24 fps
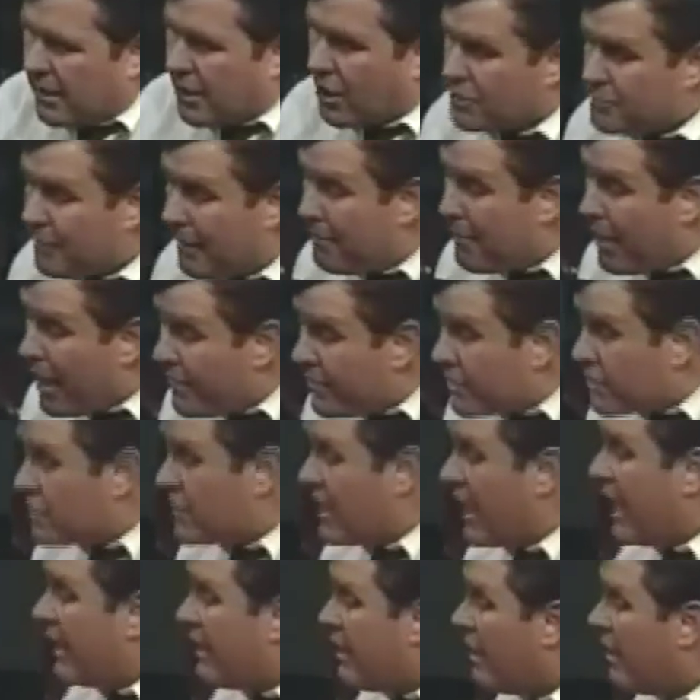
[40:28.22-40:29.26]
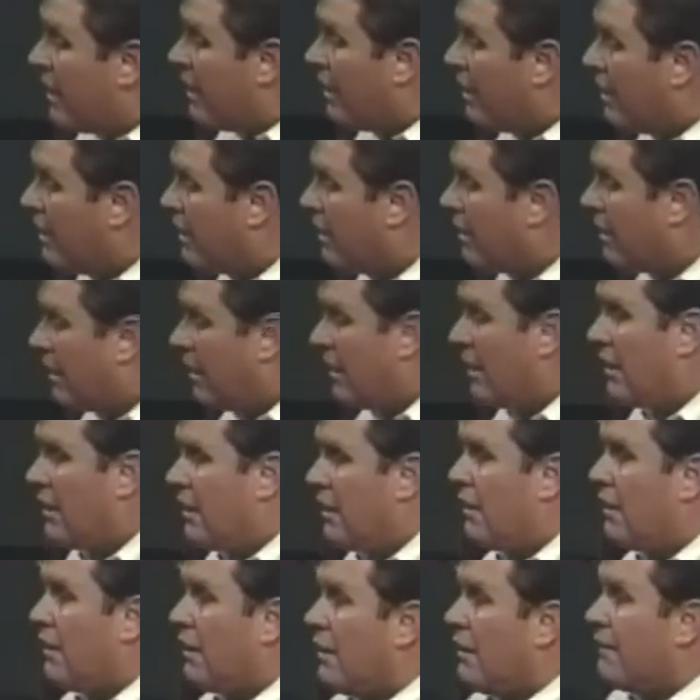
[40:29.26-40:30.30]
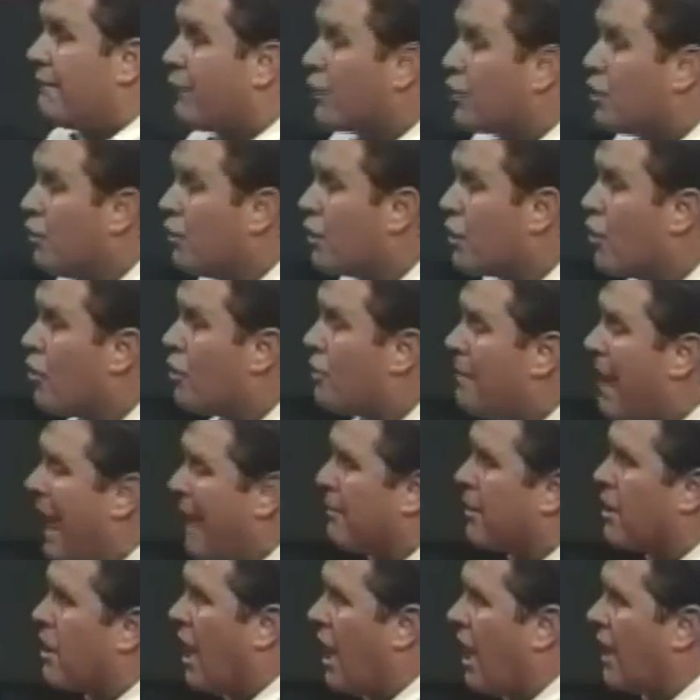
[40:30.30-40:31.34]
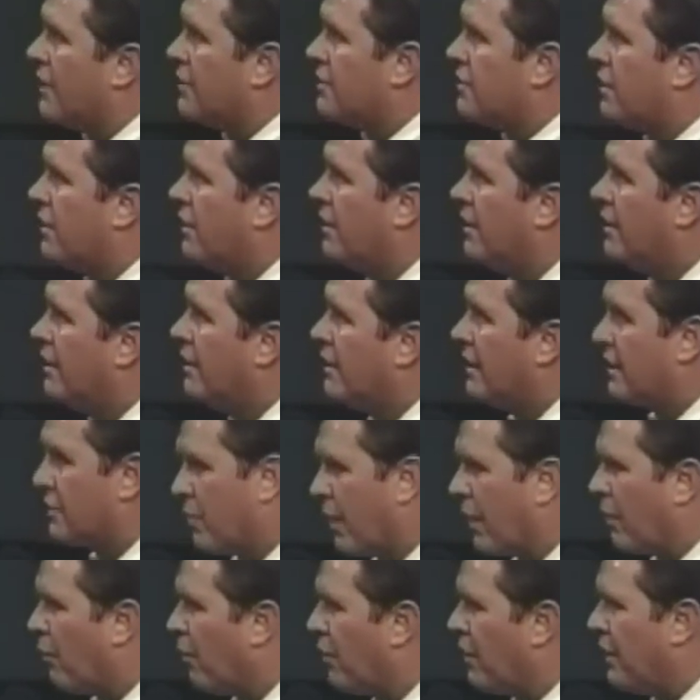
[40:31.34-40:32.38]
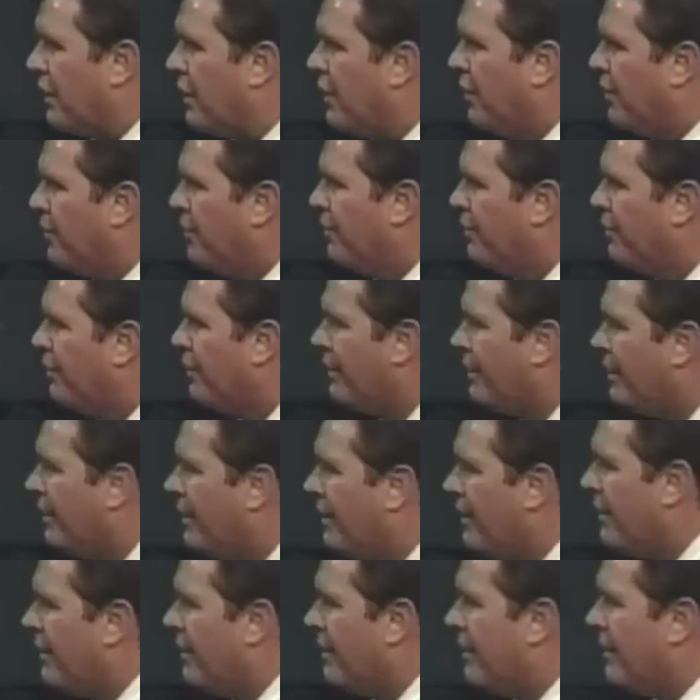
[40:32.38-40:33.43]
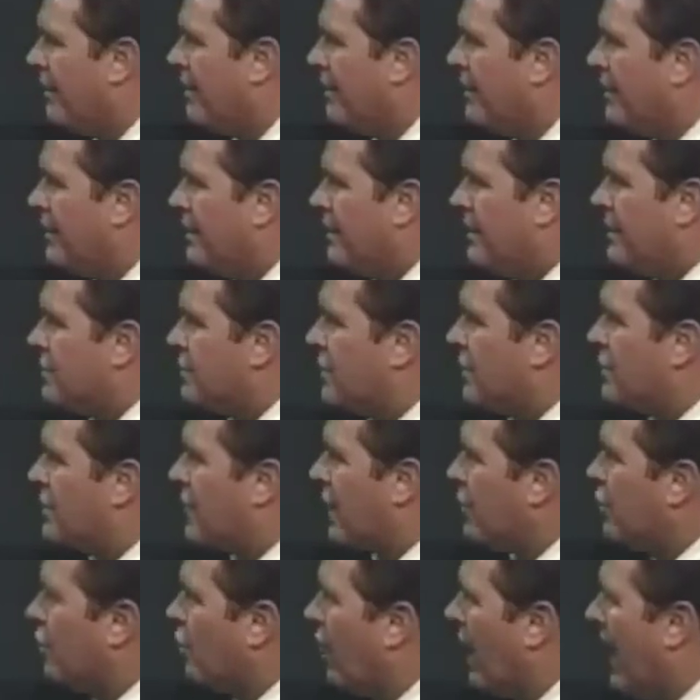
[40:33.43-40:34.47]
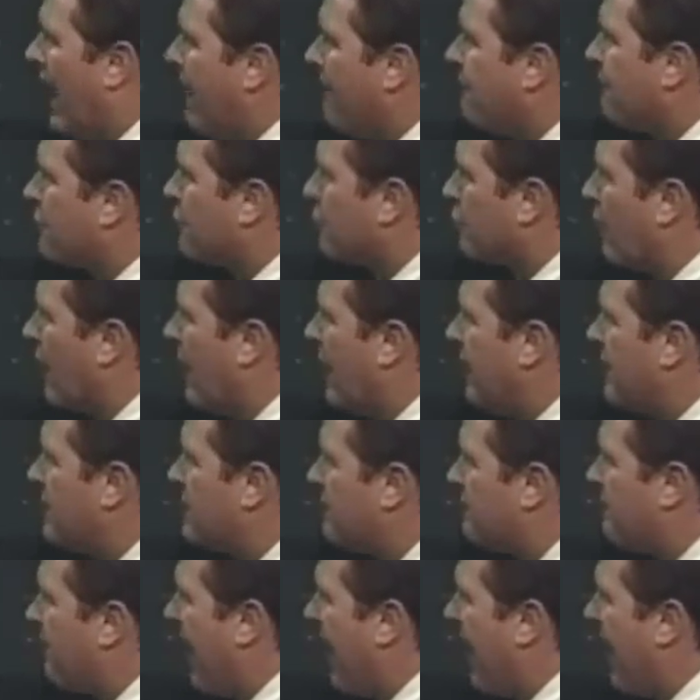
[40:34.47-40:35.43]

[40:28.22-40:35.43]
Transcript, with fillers: Because my mother said, for you to go to Bible college, that's what I wanted to do. She said, you'll have to raise